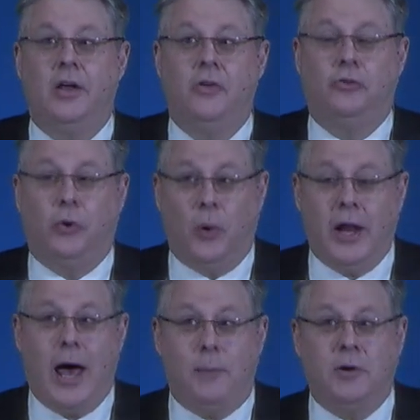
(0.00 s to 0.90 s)
So, what
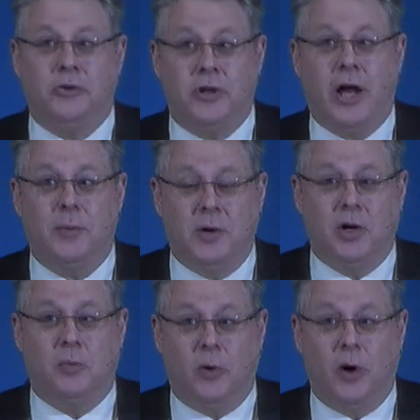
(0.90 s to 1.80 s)
happened to Sodom and
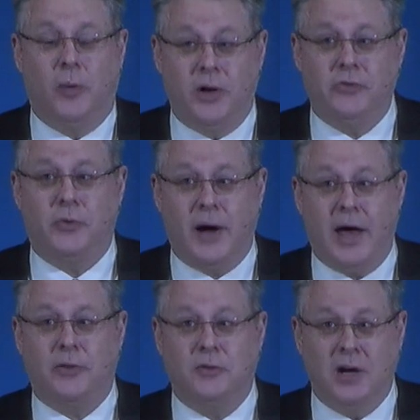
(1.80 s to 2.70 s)
Gomorrah was the
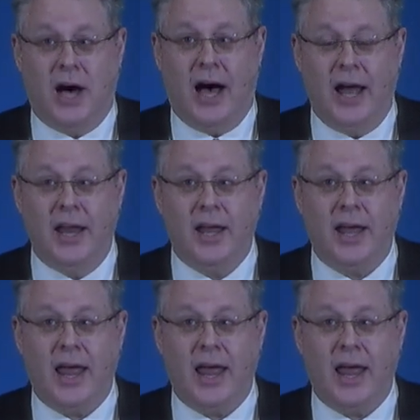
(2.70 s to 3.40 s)
wrath of God,